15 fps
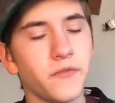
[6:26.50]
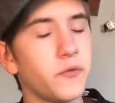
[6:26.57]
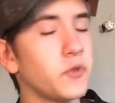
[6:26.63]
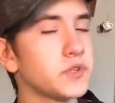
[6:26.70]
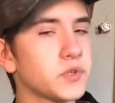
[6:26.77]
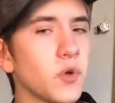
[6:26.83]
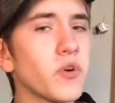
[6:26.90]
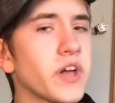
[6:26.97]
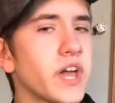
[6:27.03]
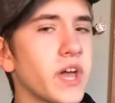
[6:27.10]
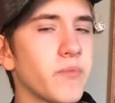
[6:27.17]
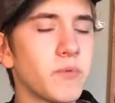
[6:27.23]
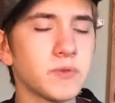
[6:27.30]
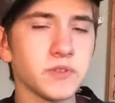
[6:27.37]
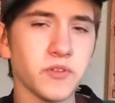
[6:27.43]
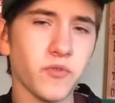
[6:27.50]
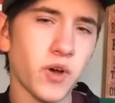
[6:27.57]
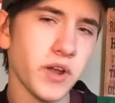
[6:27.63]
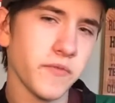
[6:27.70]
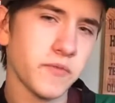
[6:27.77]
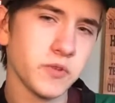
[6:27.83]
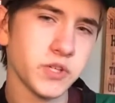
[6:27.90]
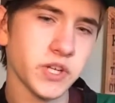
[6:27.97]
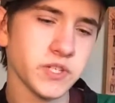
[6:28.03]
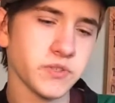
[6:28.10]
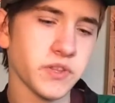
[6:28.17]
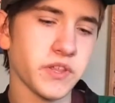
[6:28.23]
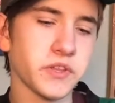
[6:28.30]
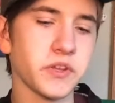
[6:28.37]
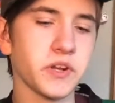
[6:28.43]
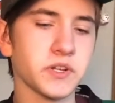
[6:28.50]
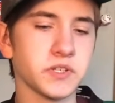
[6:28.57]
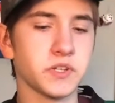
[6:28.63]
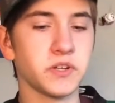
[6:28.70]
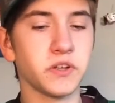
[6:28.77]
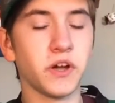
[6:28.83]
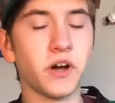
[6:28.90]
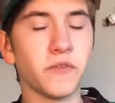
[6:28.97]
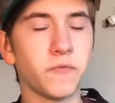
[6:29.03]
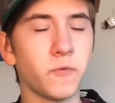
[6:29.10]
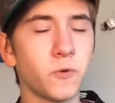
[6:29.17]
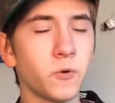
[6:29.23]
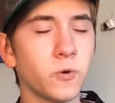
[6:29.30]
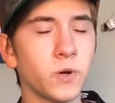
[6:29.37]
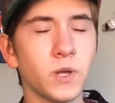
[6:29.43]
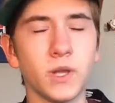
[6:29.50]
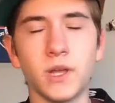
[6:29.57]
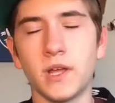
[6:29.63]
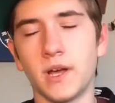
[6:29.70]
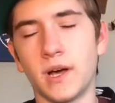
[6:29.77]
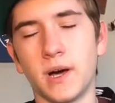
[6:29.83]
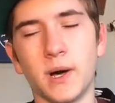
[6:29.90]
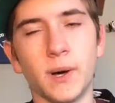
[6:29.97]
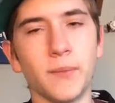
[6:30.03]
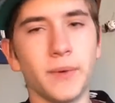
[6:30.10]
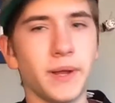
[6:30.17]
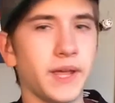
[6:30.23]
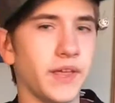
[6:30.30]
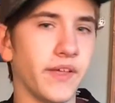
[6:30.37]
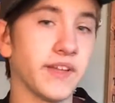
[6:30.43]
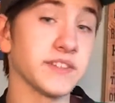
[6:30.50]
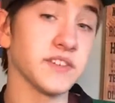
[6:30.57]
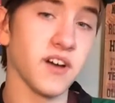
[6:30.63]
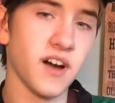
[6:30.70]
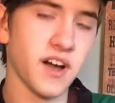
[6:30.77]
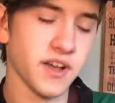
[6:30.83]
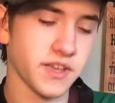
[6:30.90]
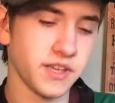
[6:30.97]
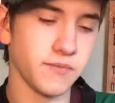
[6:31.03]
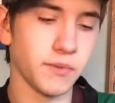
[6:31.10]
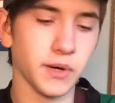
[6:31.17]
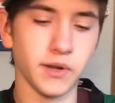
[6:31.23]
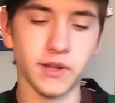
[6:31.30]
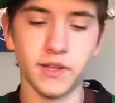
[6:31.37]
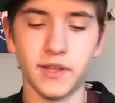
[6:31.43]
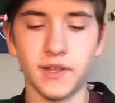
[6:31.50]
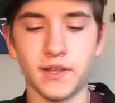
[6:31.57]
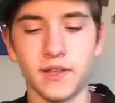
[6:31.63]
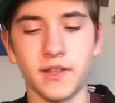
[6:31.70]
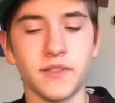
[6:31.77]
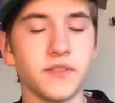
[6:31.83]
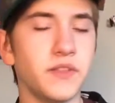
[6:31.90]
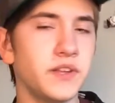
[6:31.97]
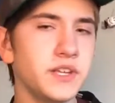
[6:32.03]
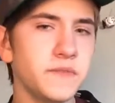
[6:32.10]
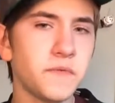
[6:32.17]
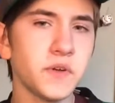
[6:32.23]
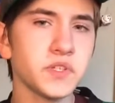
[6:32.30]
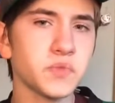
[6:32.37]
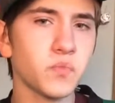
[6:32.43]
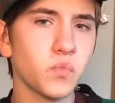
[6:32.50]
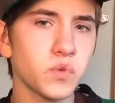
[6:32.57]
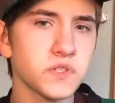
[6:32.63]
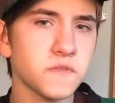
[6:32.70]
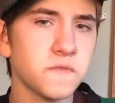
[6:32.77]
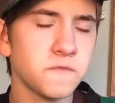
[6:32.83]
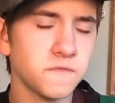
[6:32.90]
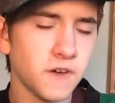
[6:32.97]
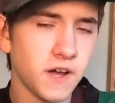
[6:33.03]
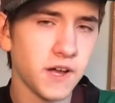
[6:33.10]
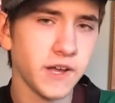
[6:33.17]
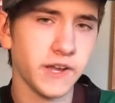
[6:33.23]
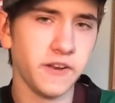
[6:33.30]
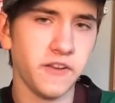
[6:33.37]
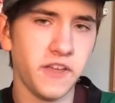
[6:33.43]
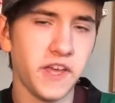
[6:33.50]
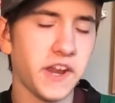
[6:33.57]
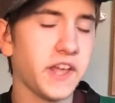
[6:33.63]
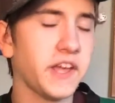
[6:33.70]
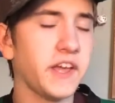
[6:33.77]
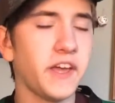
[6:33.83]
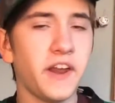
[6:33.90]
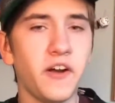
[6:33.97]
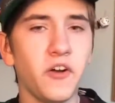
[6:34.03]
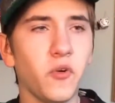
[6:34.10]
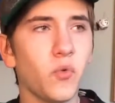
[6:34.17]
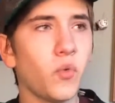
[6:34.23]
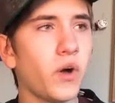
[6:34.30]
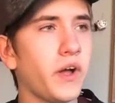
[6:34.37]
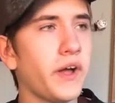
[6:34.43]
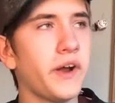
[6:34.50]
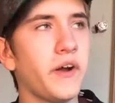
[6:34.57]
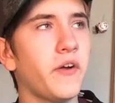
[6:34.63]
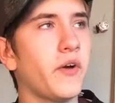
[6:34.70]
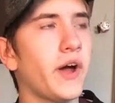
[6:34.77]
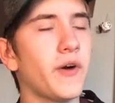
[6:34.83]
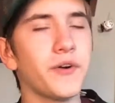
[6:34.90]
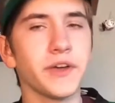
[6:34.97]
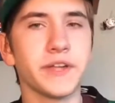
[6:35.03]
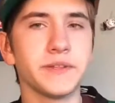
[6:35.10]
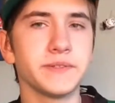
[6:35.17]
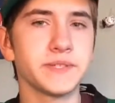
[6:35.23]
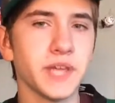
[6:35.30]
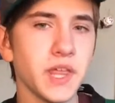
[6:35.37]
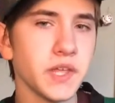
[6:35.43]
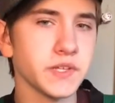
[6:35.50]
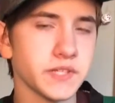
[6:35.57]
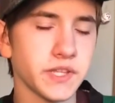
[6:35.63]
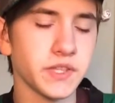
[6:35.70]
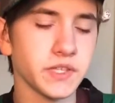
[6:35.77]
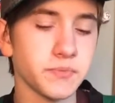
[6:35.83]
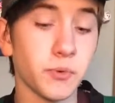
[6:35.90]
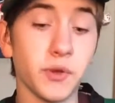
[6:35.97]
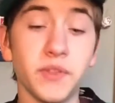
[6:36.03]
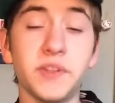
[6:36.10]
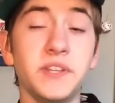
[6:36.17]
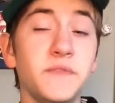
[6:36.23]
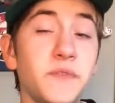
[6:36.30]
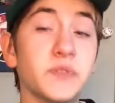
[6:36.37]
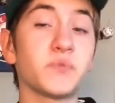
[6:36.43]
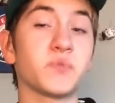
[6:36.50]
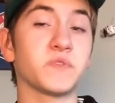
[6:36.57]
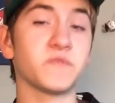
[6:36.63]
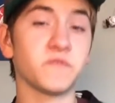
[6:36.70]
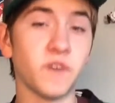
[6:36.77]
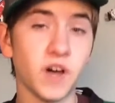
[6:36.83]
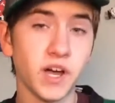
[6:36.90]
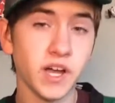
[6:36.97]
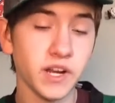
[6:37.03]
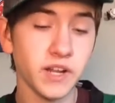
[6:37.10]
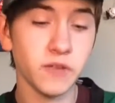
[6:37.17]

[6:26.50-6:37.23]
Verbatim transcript: For this whole game, there was a quite a few chances that the Canucks could have gone through. Um, but hey, that's hockey. But the defense was fine, and I, I don't know what I don't know how I can say this at this point. The defense was fine.